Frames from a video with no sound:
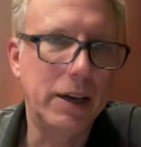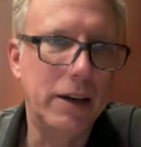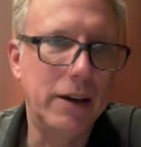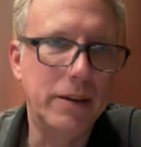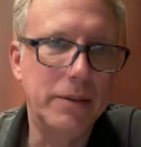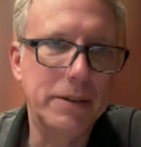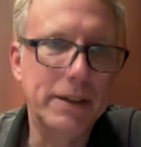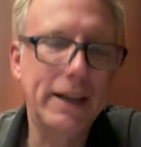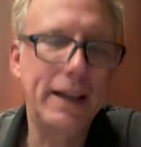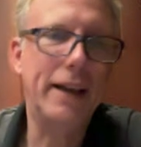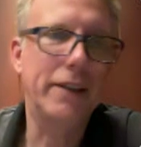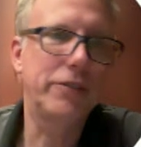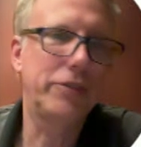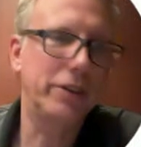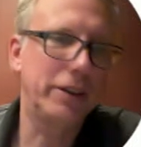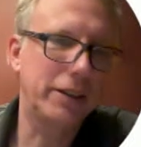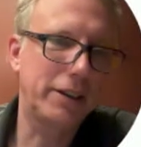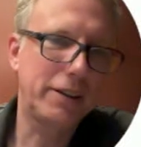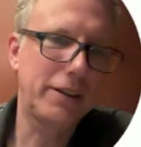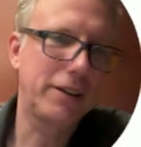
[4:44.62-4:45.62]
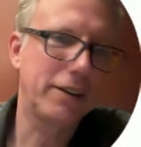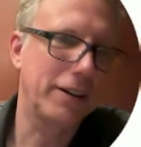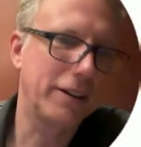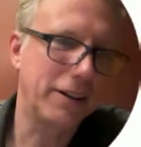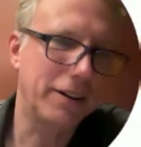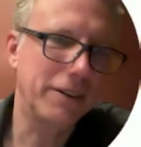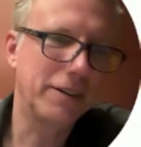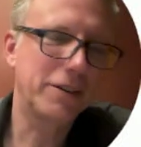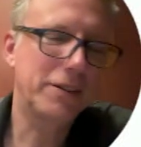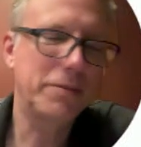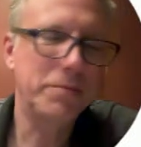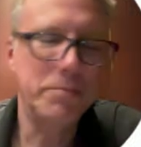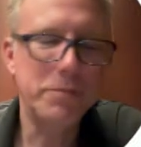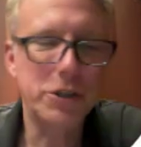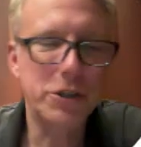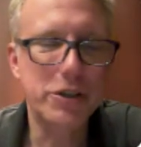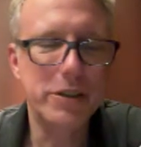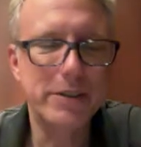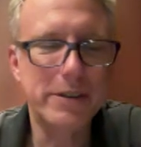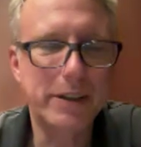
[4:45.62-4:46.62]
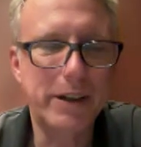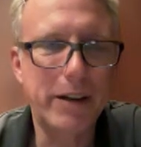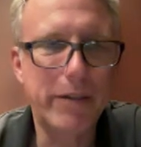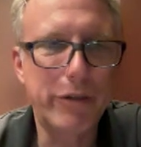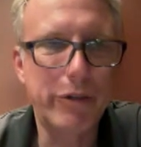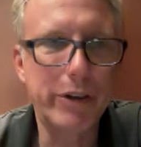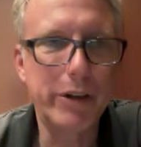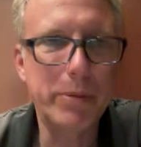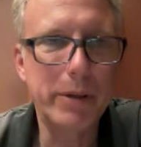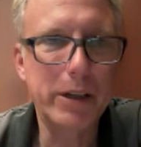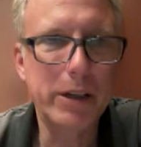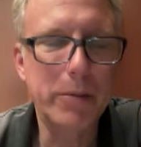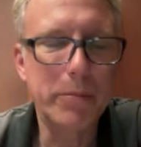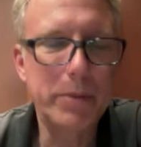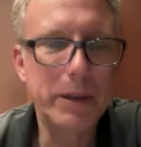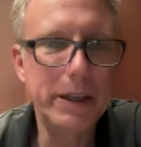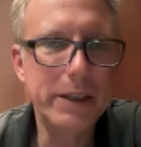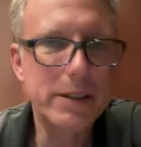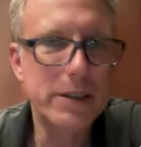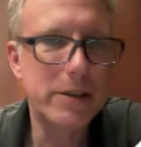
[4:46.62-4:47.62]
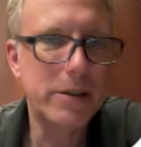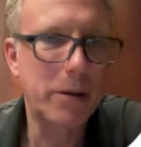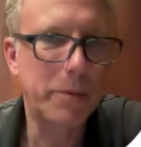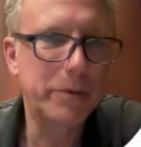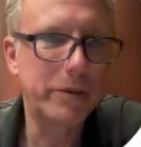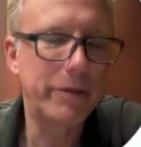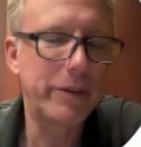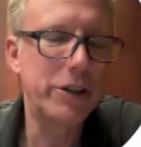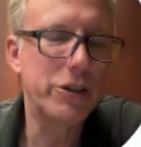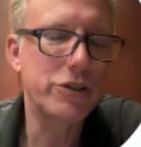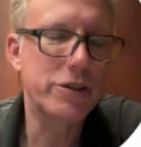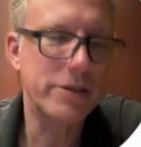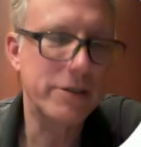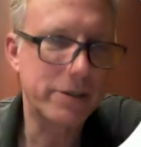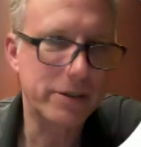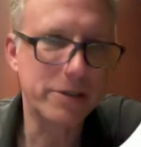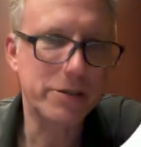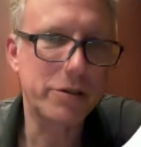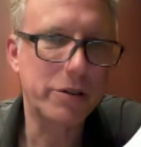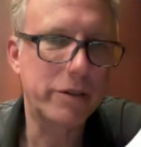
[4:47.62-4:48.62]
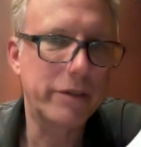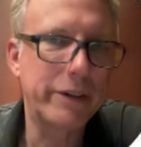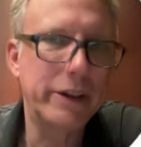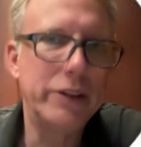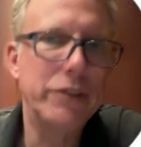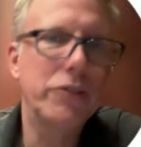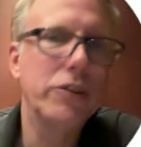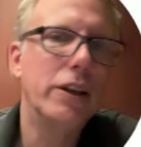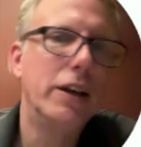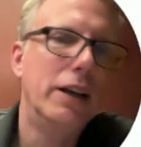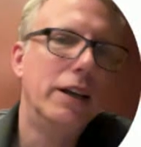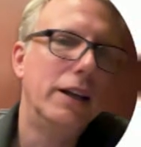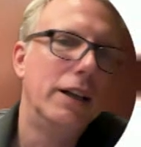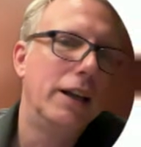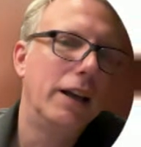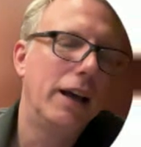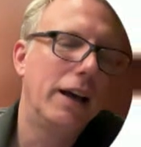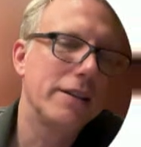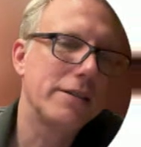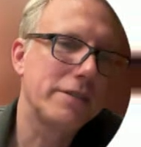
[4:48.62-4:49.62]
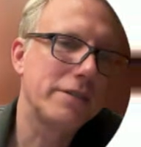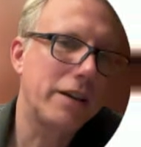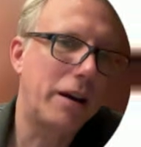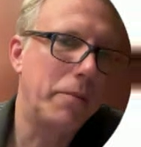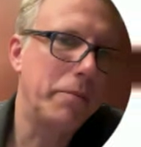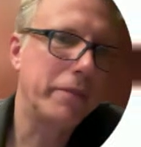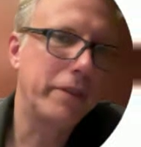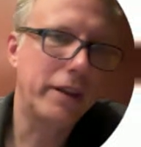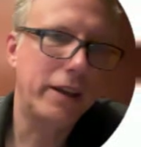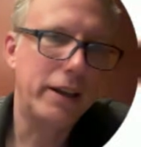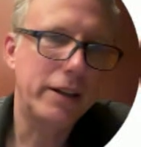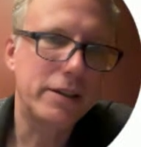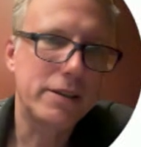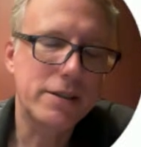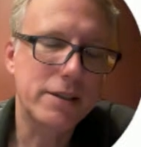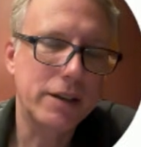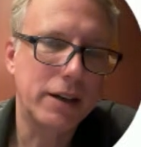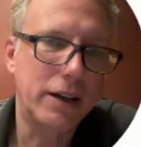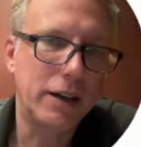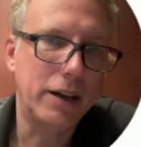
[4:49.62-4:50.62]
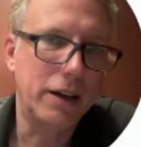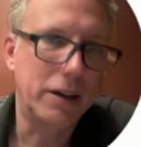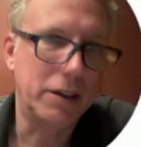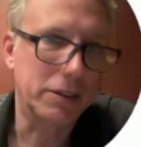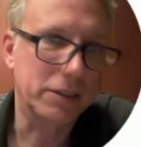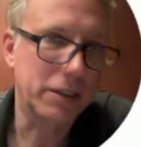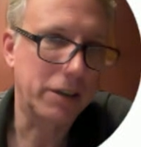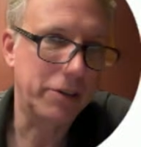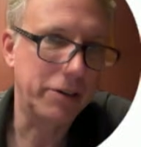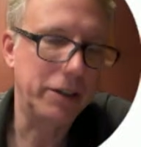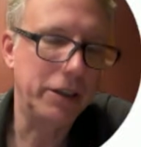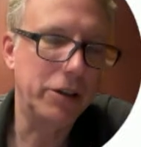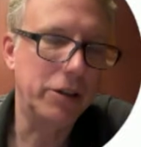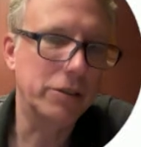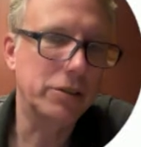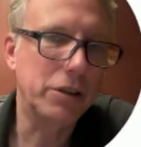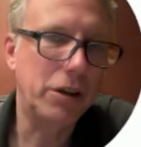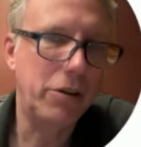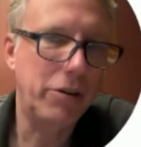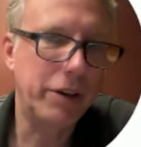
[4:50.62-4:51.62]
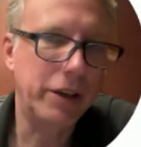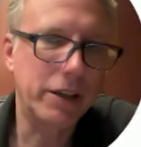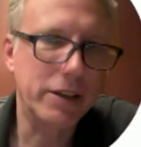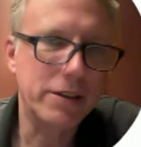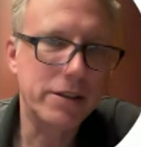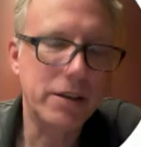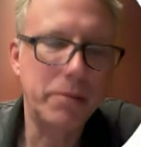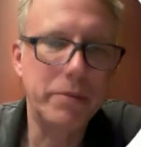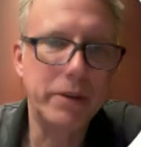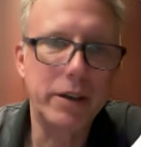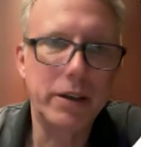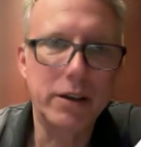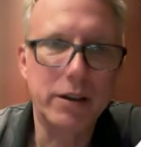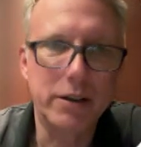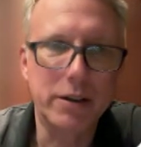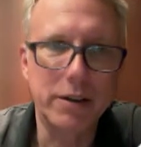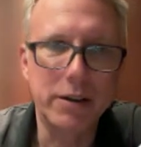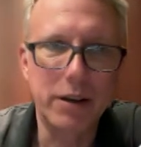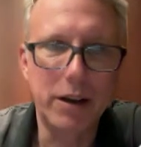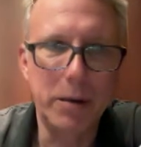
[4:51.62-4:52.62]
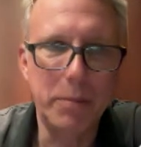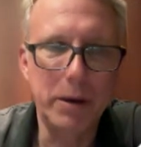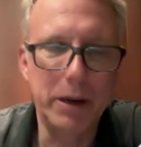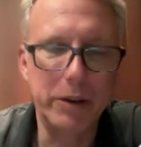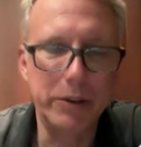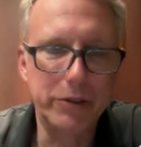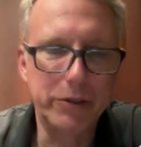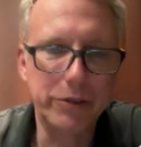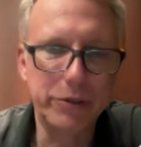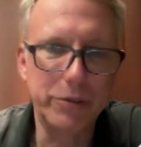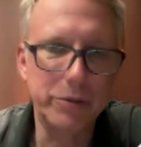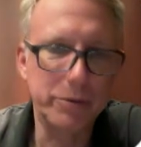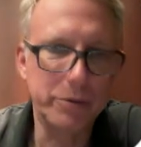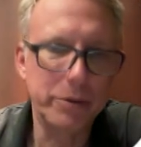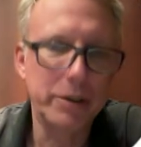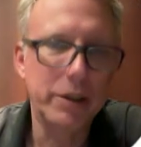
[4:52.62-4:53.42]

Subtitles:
classic missions that have already been completed, observations and surveys, some that are currently ongoing, and some that are about to